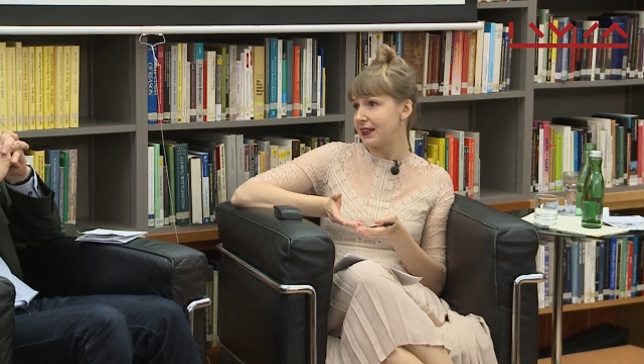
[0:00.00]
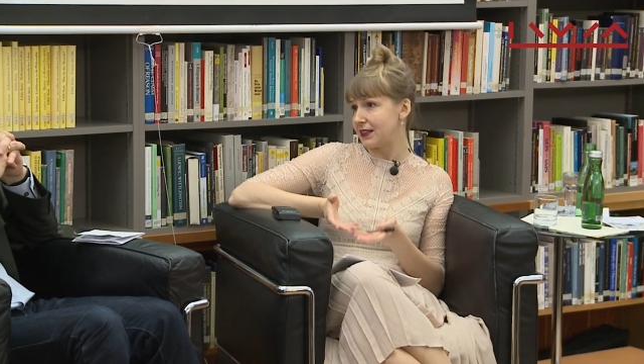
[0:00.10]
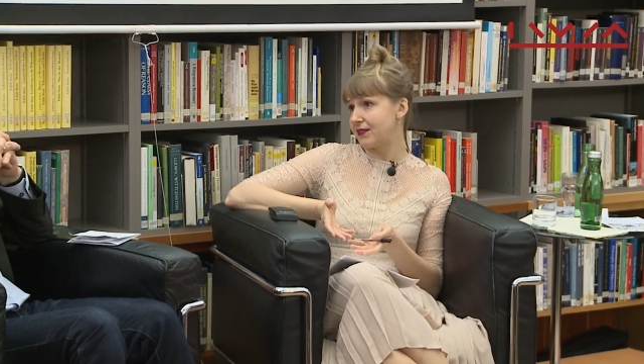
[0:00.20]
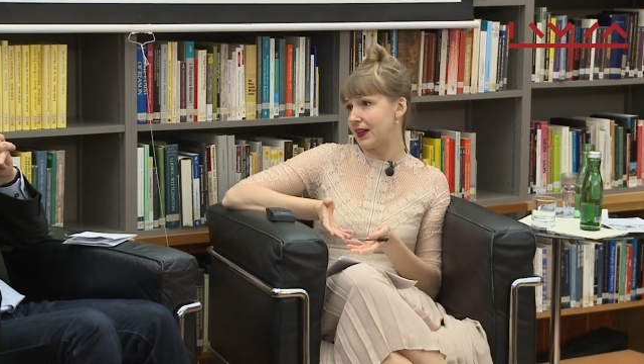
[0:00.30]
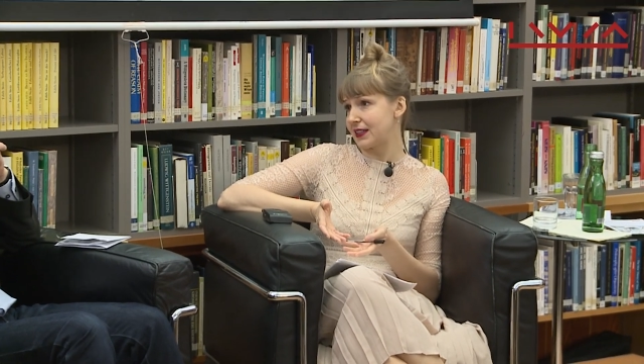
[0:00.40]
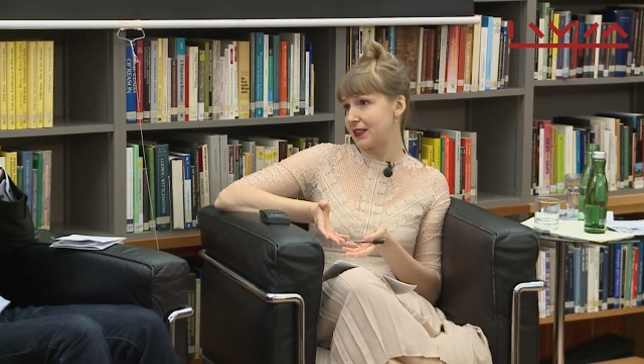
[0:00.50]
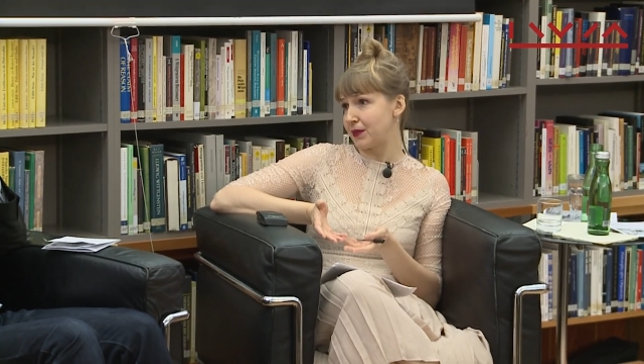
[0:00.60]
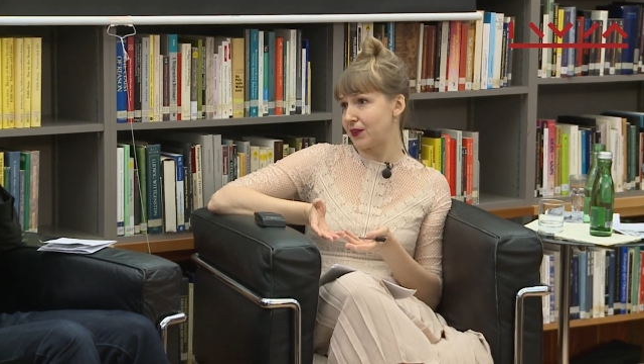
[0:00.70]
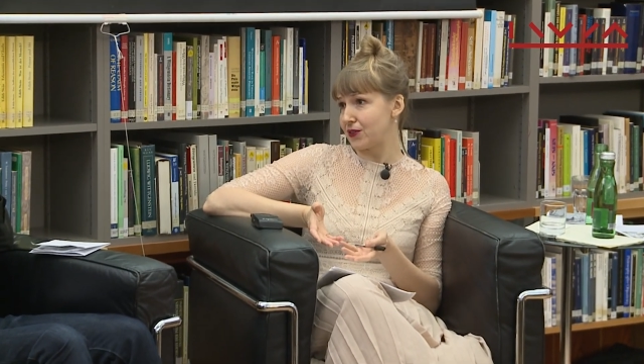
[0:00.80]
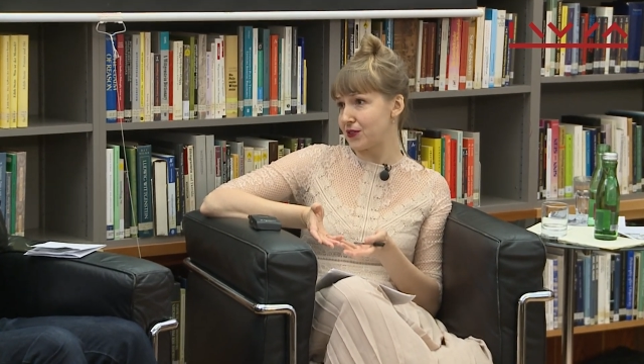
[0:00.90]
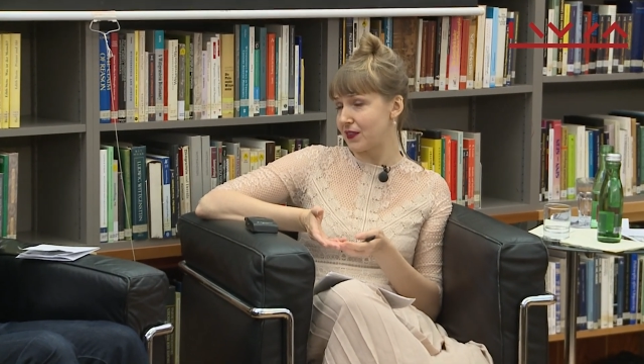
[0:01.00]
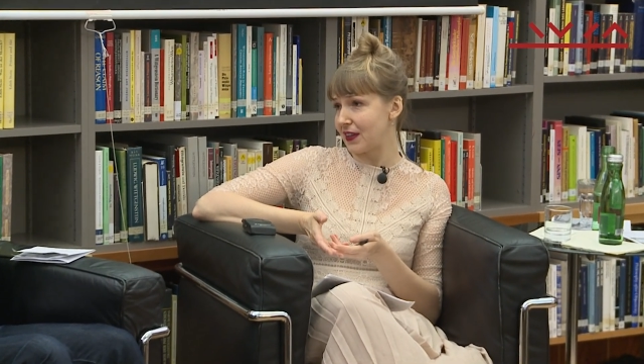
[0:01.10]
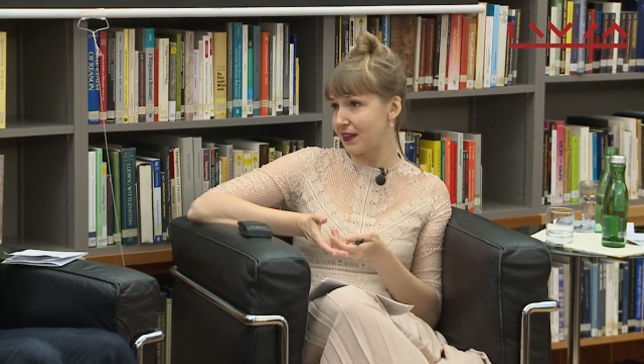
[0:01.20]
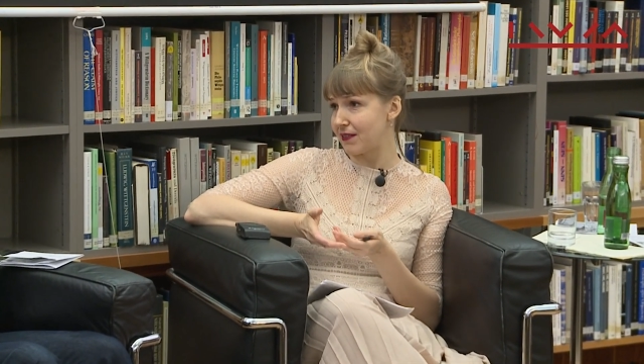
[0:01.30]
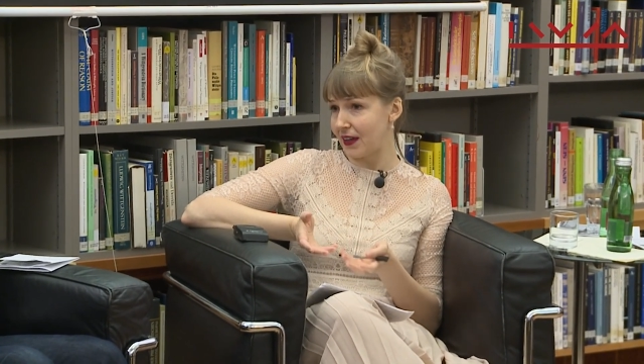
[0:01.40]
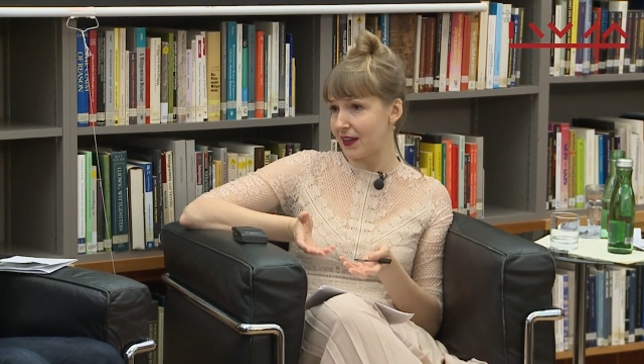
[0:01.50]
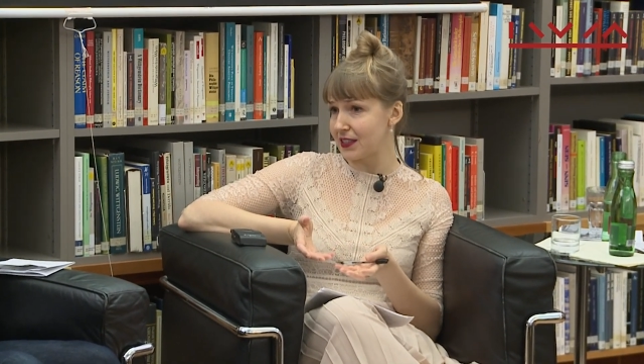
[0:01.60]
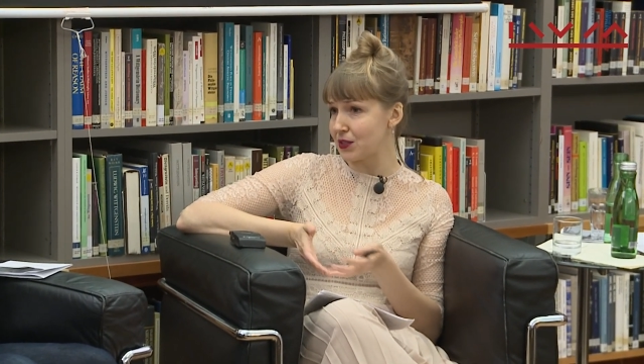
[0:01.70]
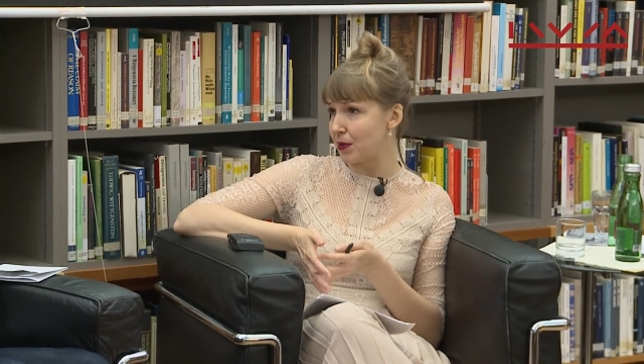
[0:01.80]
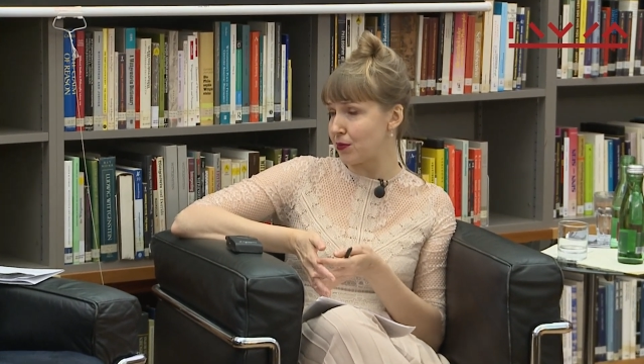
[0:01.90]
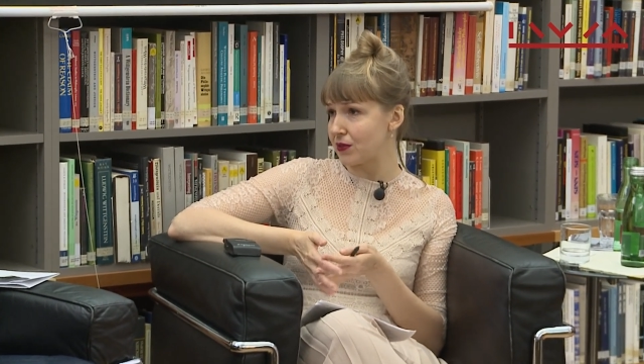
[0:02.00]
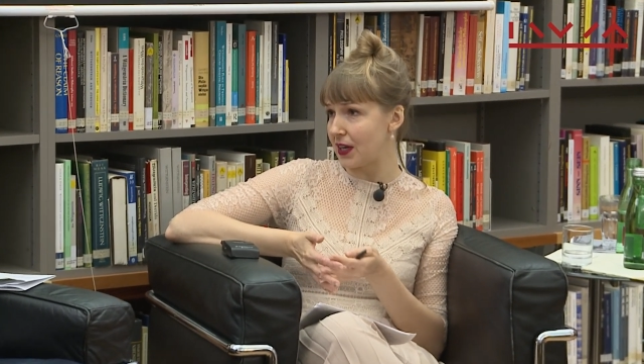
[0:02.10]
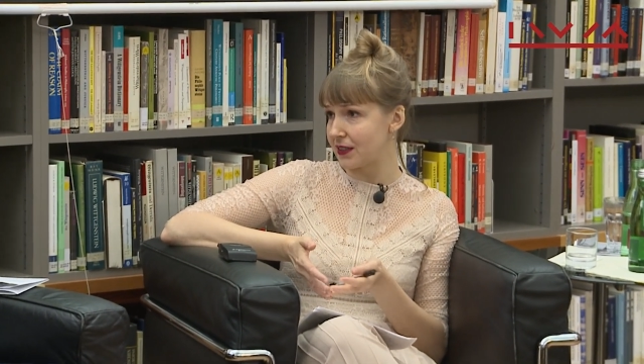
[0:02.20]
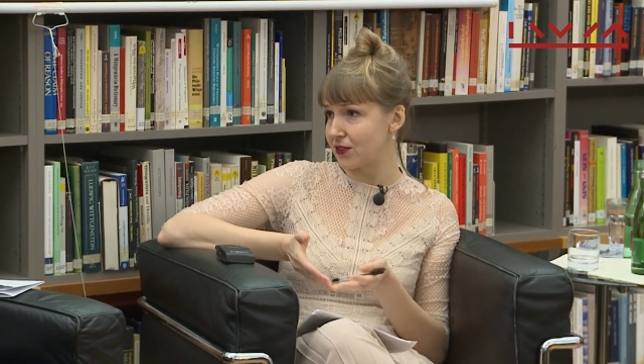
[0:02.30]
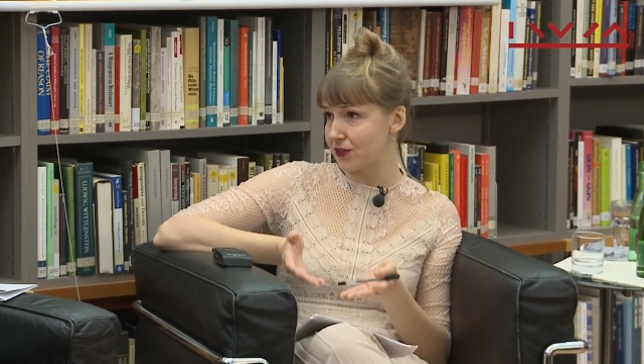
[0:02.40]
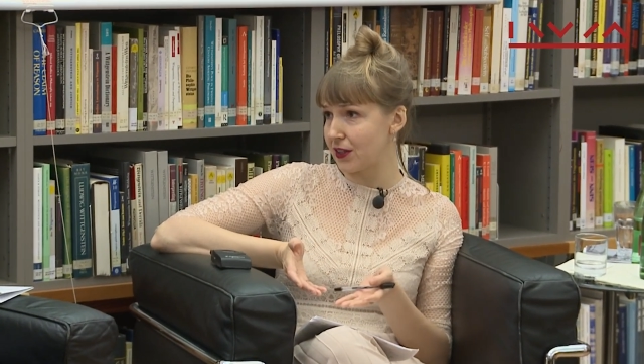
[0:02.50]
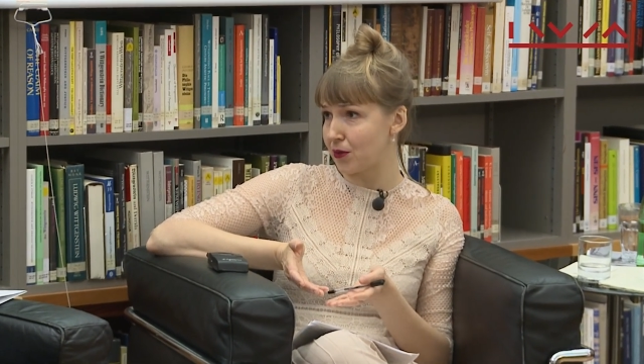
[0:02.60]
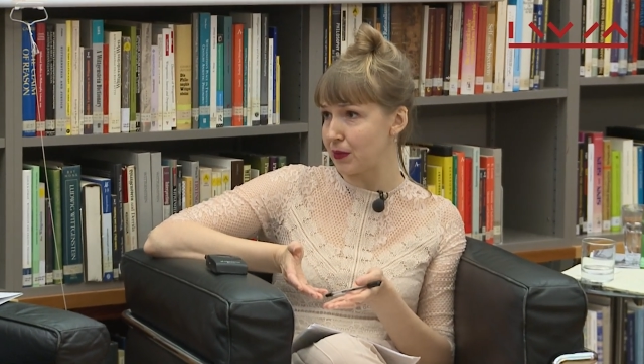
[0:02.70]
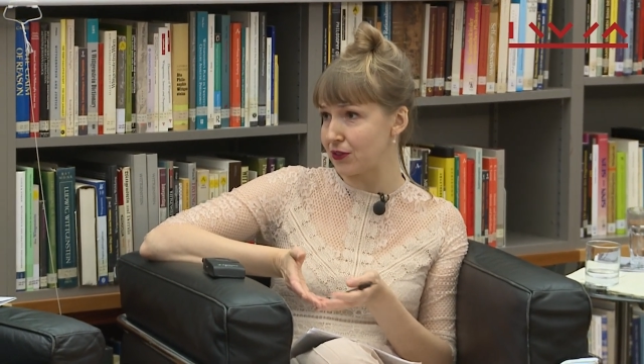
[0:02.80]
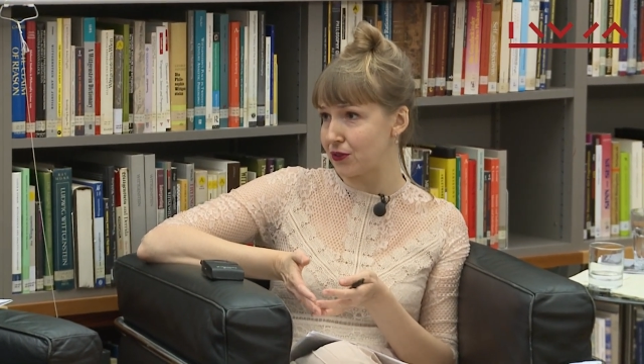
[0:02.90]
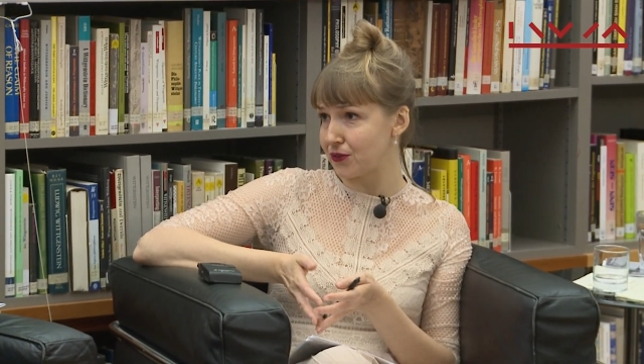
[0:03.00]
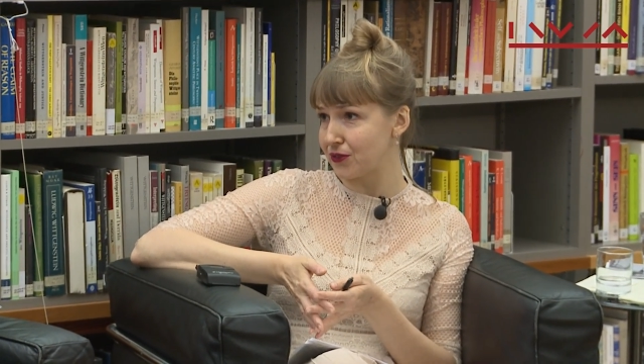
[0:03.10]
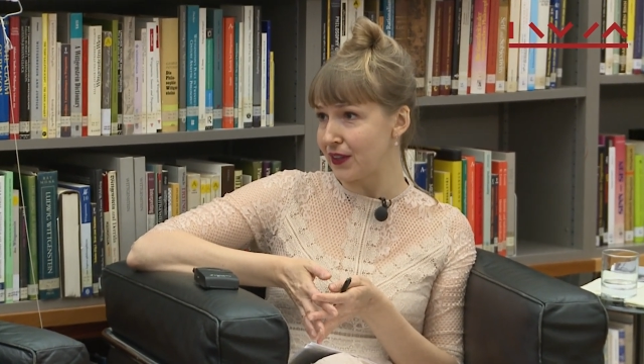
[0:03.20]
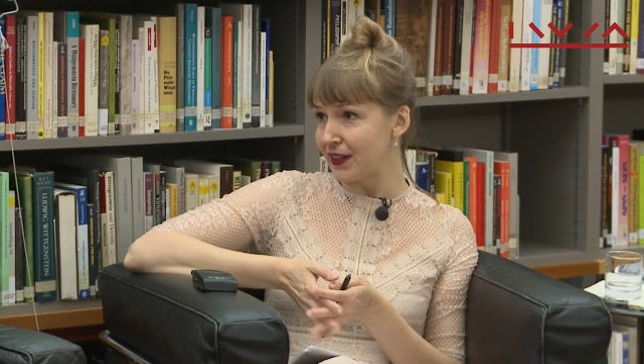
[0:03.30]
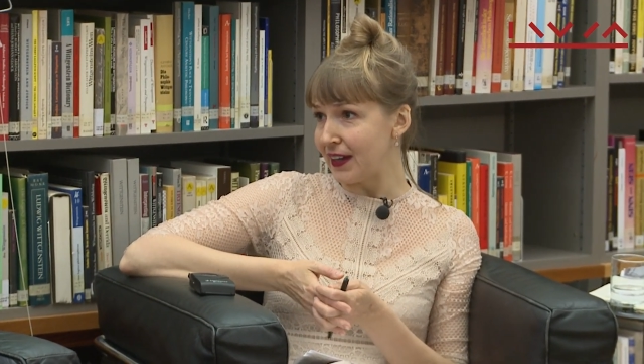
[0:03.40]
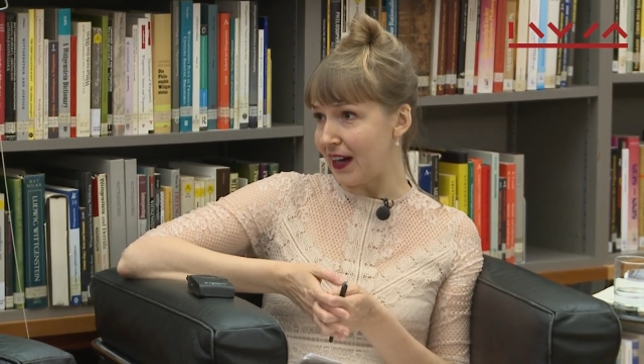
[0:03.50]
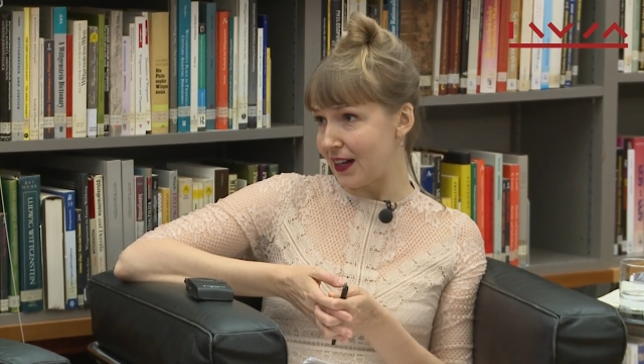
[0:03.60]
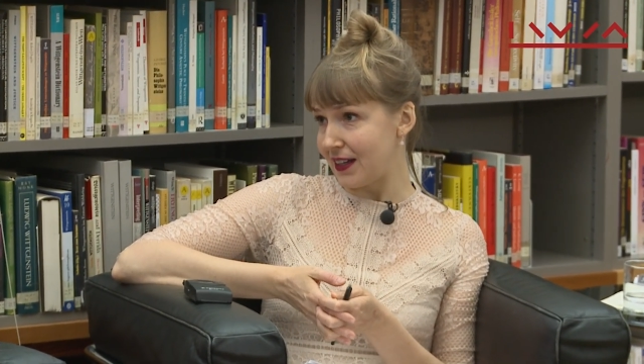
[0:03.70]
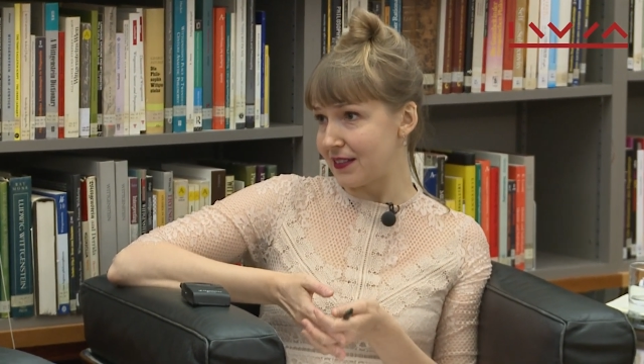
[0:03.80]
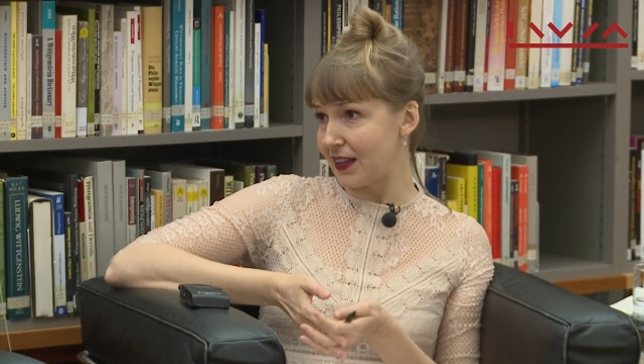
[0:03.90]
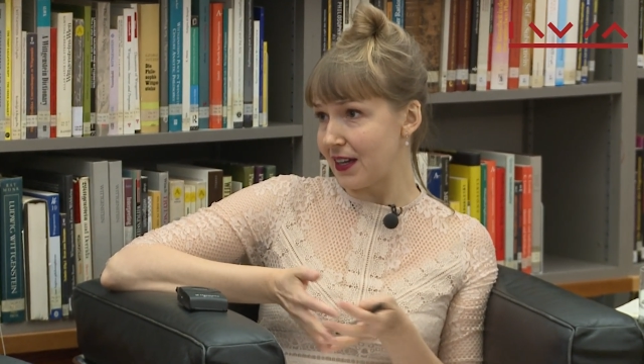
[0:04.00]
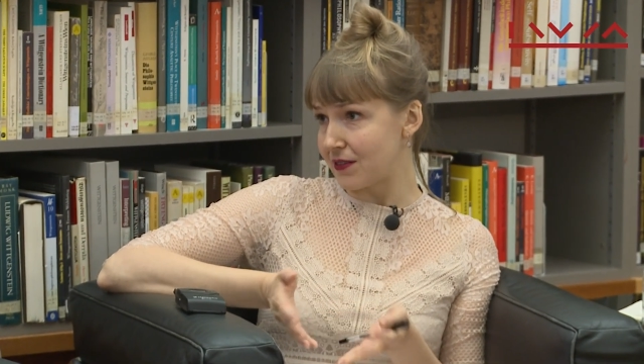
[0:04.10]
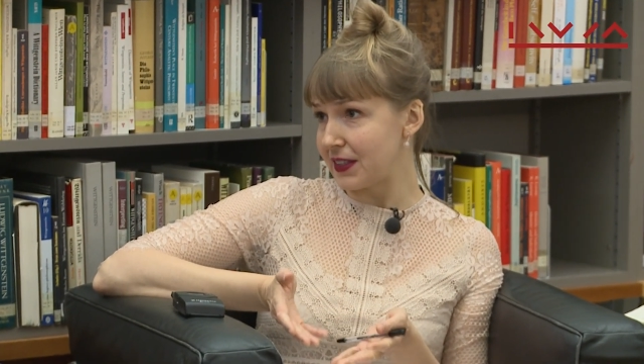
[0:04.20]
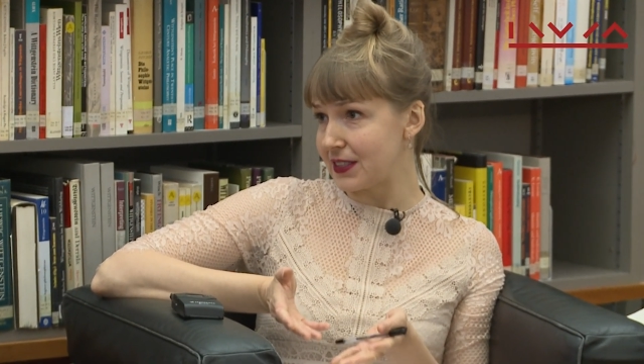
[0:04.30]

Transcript: In fact, because the the youngest people are not coming to, uh, mm. they are